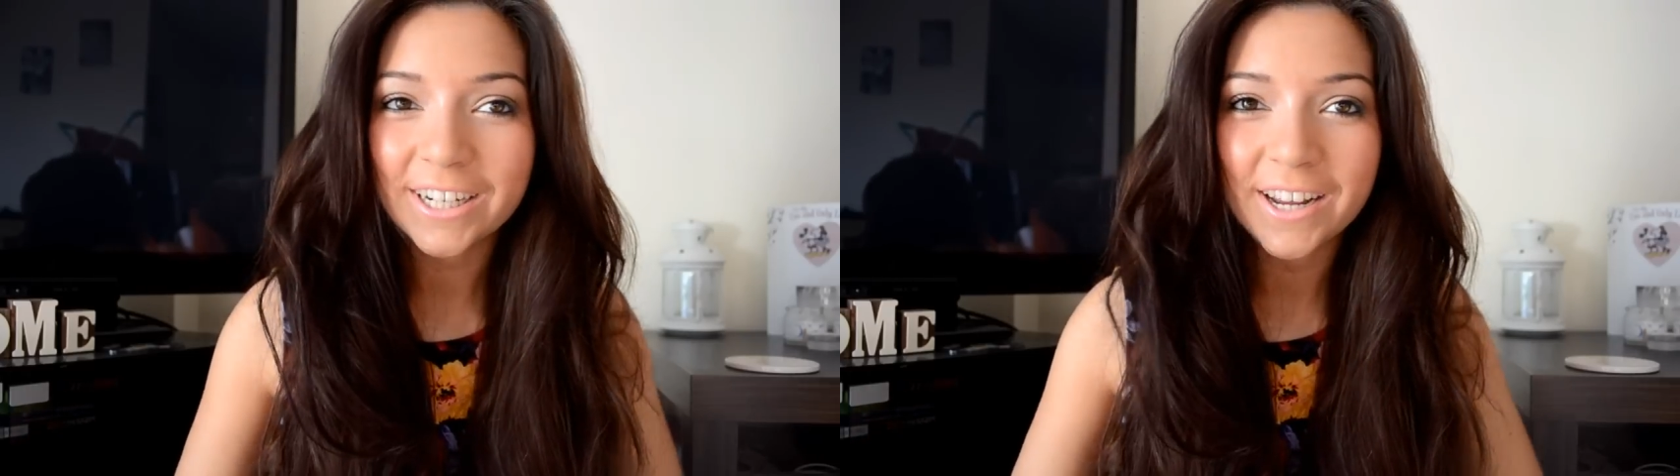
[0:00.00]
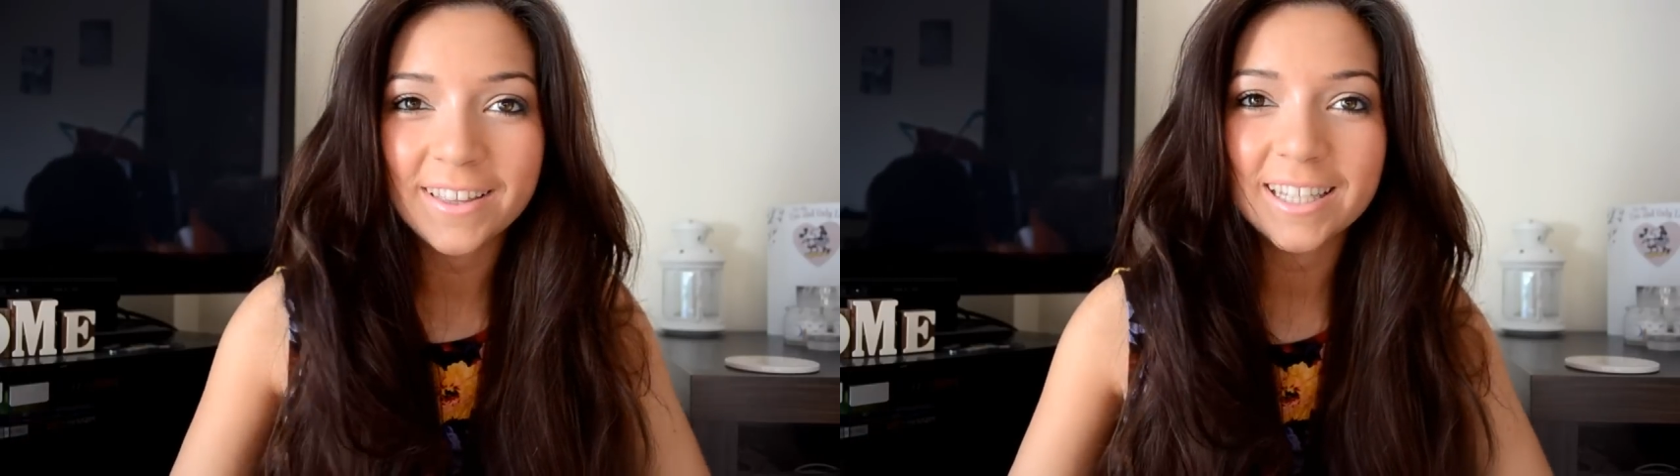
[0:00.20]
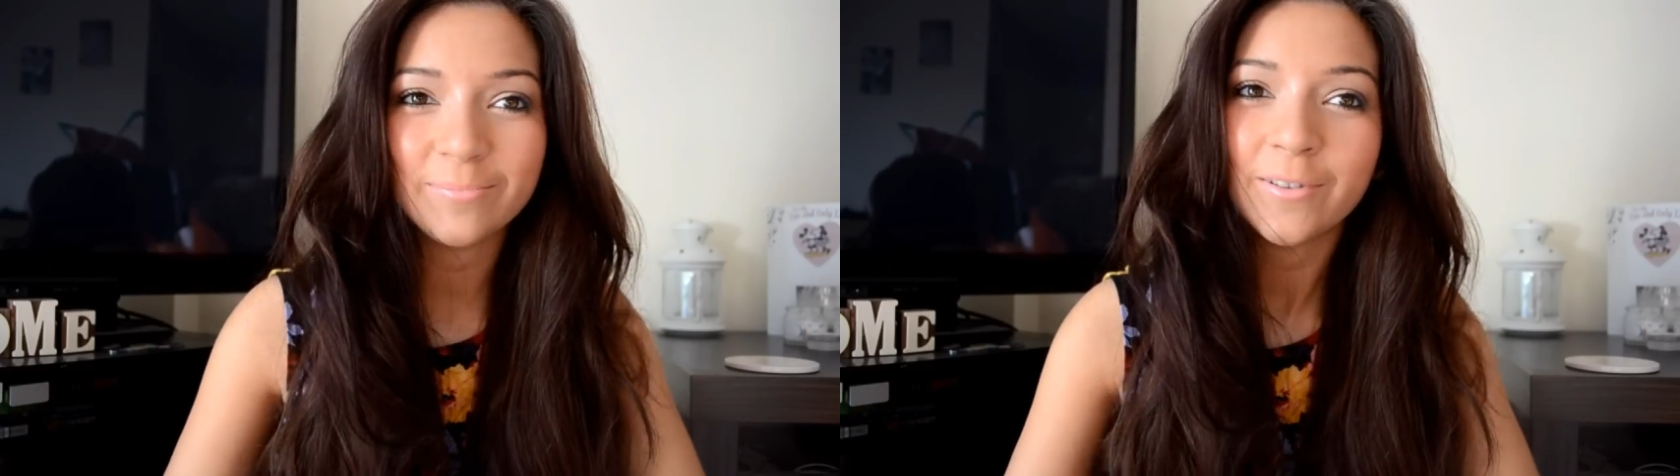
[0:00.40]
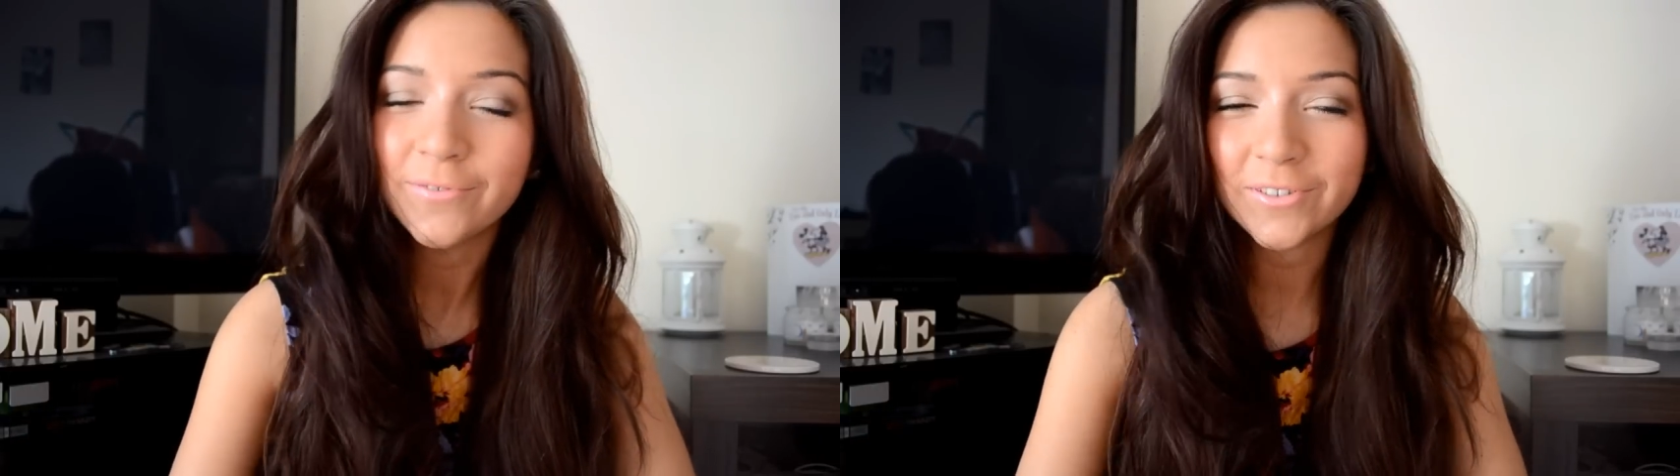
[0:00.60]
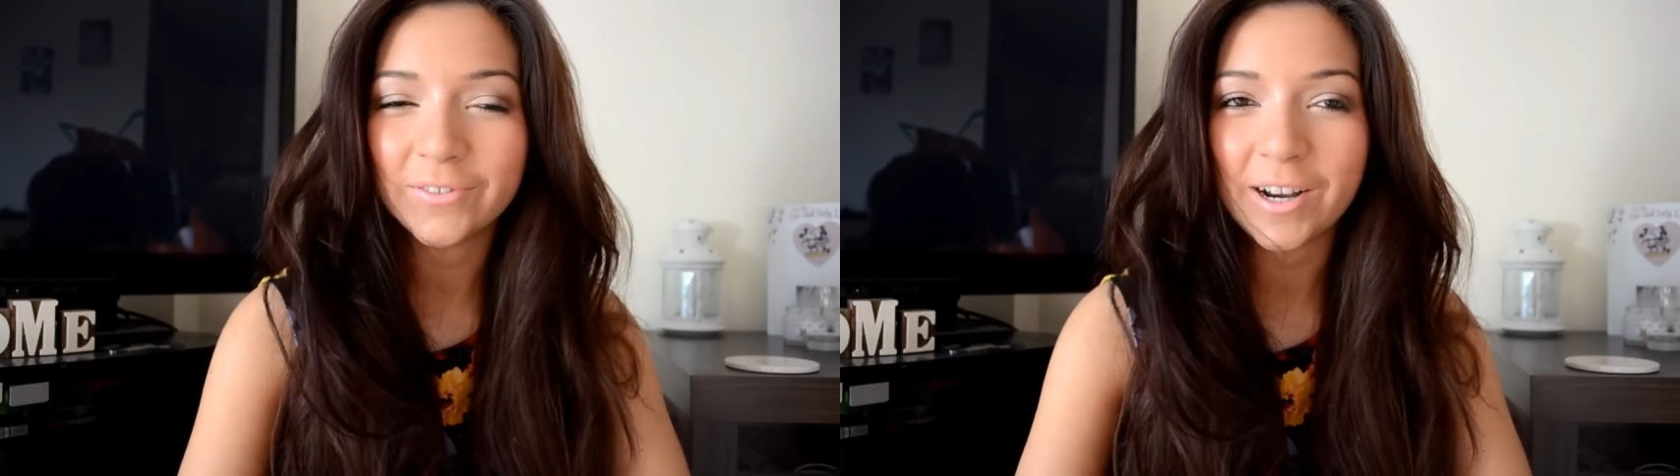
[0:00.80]
show you this
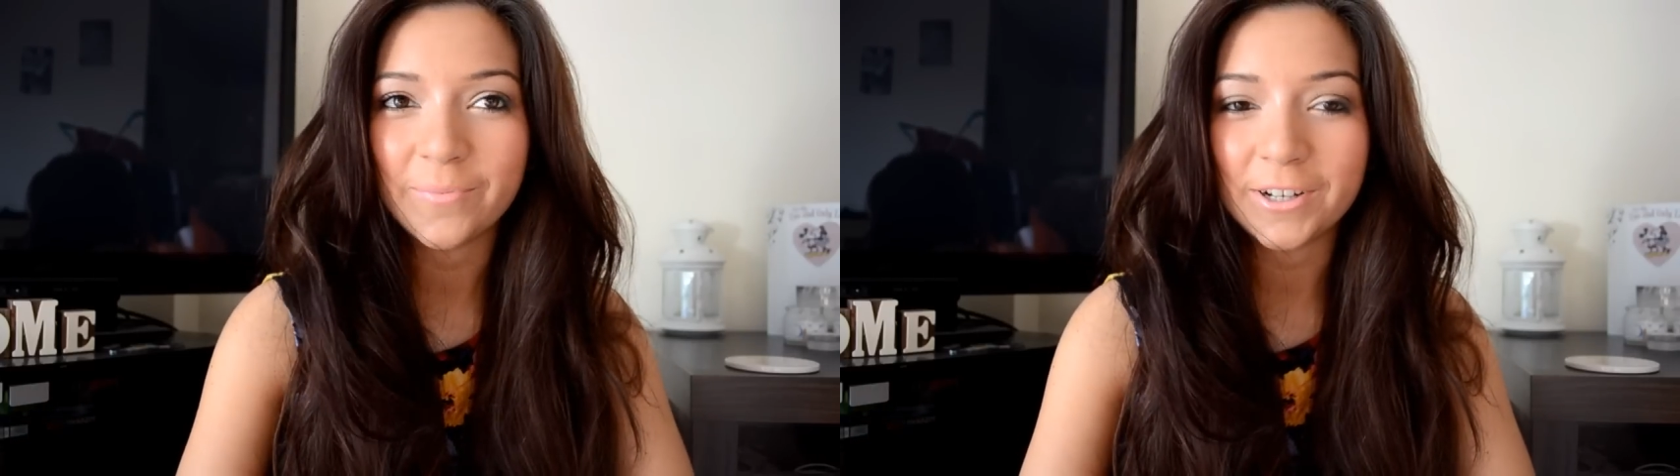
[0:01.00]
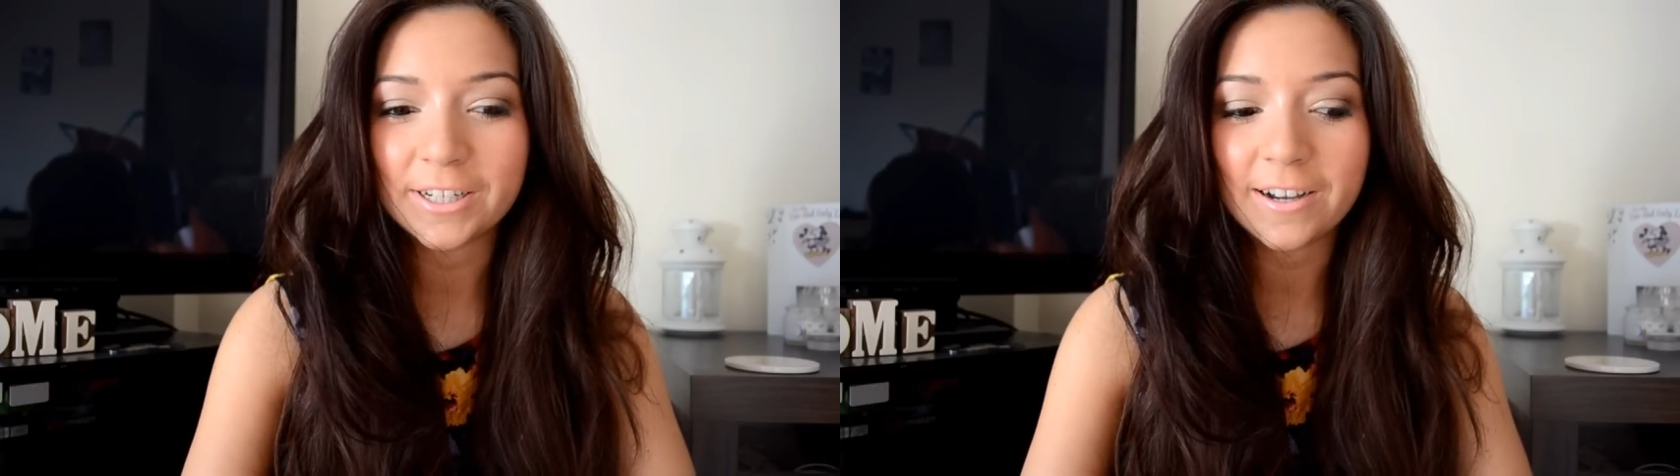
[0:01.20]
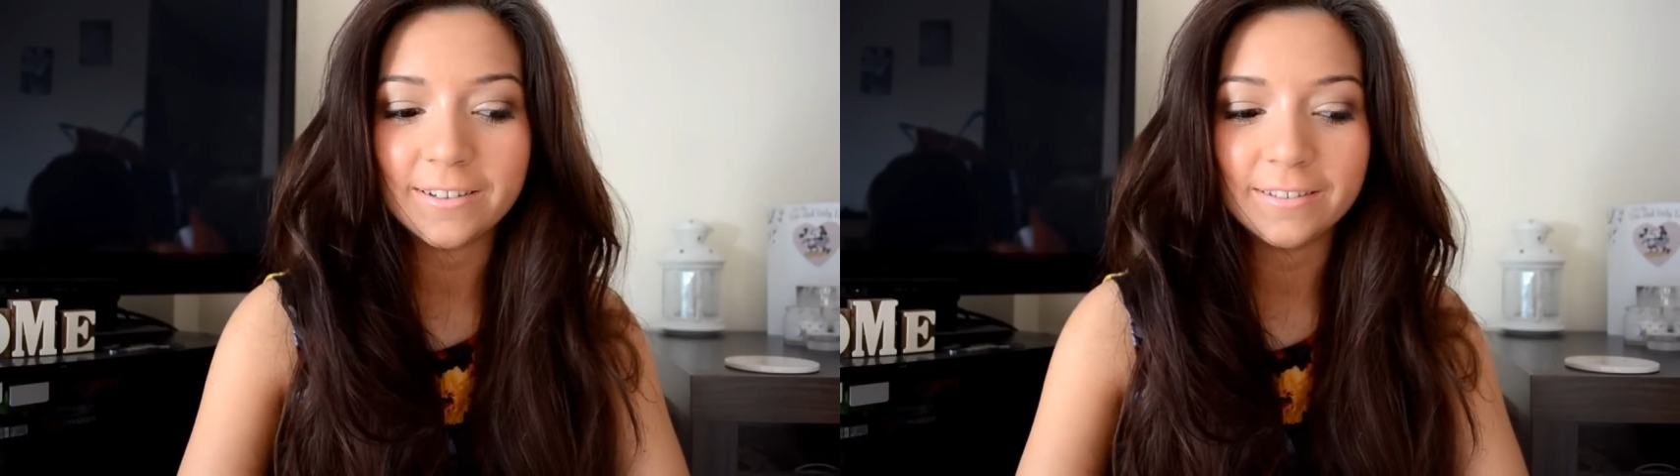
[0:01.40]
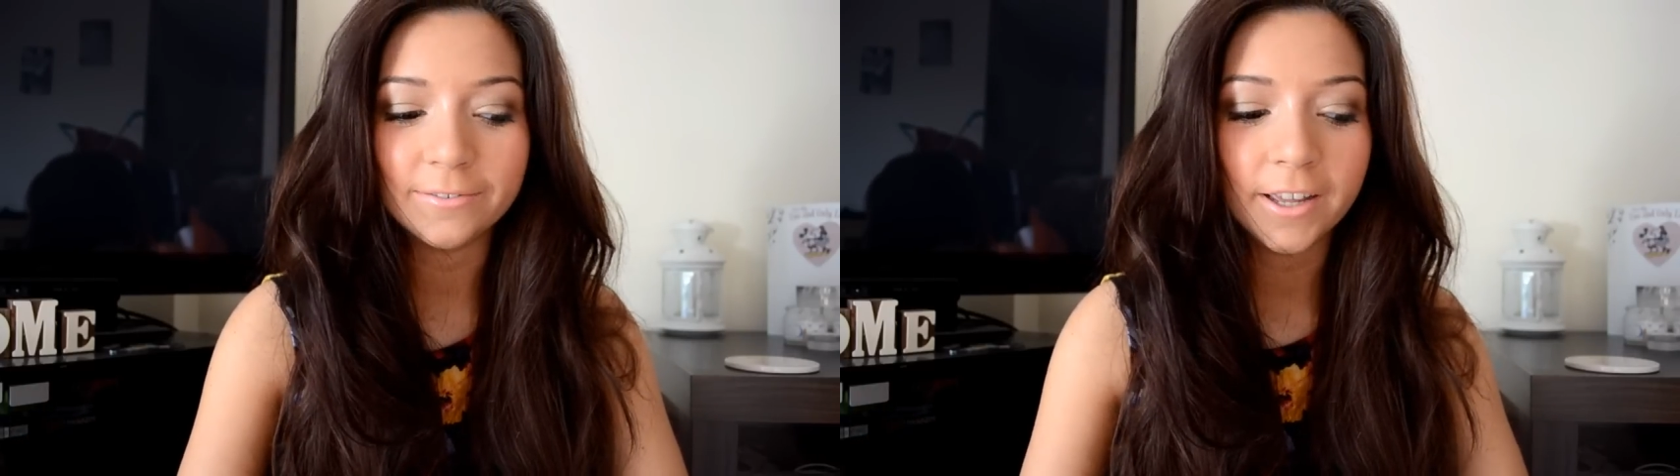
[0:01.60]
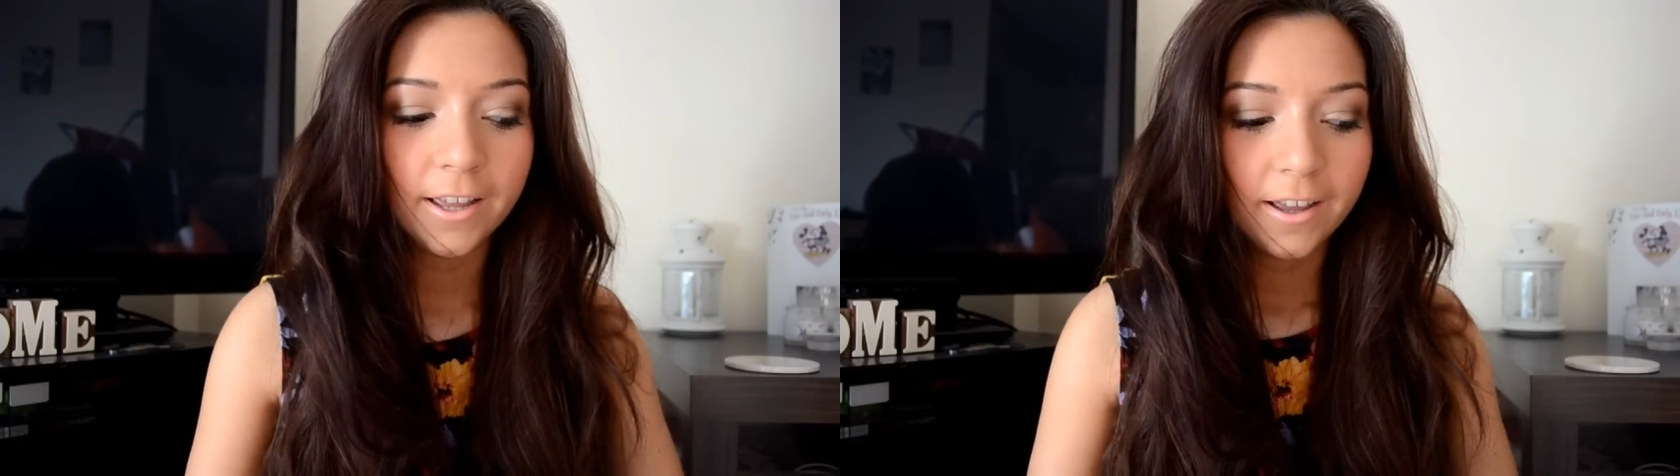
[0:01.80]
month, not very much kind of